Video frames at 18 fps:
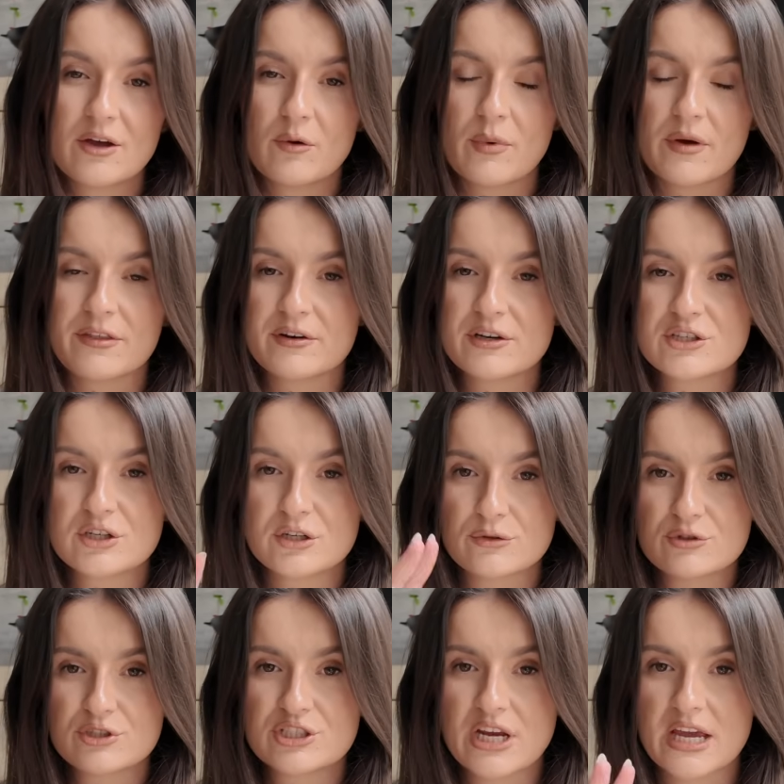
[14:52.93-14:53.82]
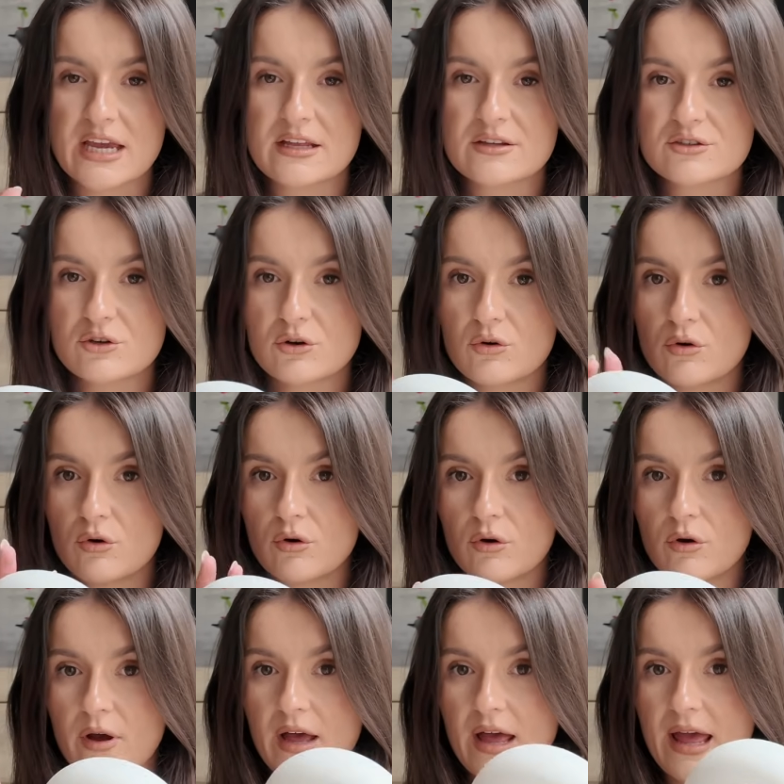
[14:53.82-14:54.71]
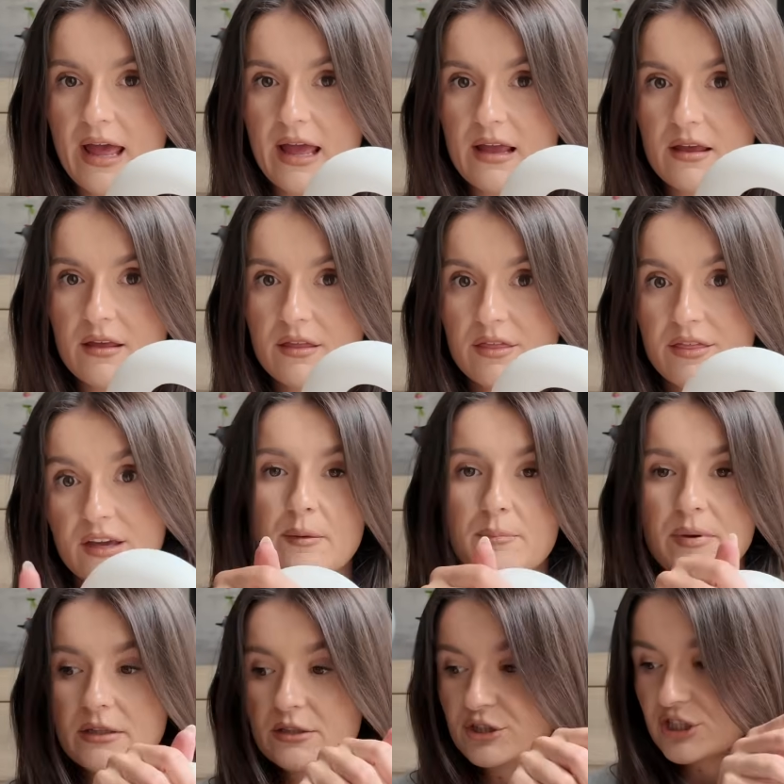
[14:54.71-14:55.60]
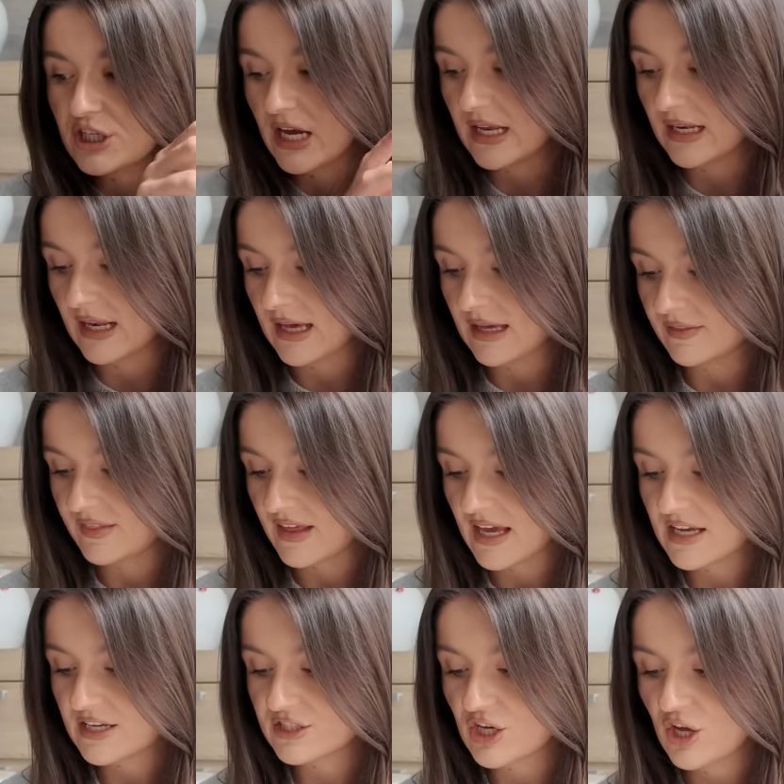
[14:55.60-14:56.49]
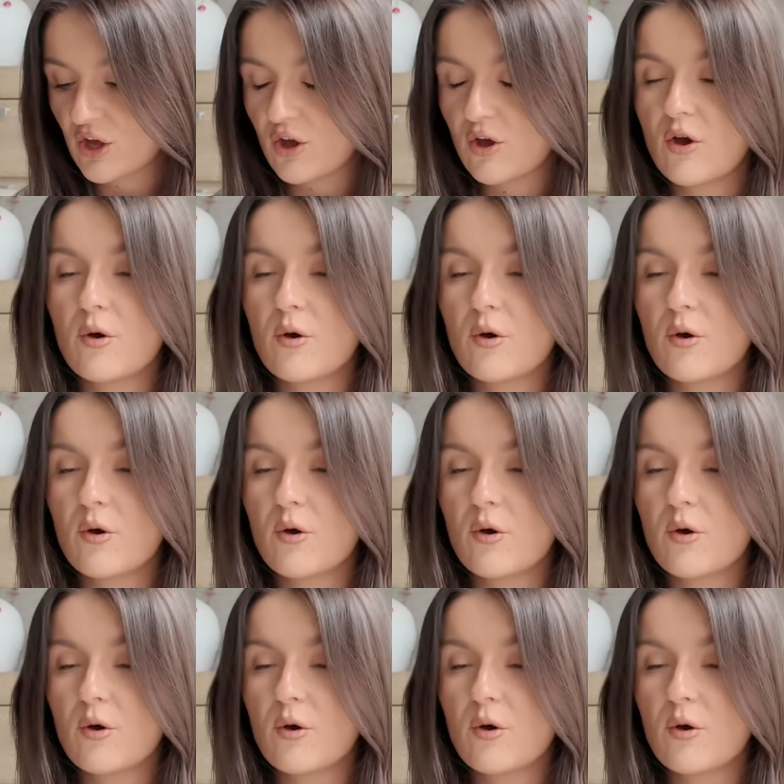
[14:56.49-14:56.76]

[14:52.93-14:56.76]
whether it's loose chains or a thick built chain like this.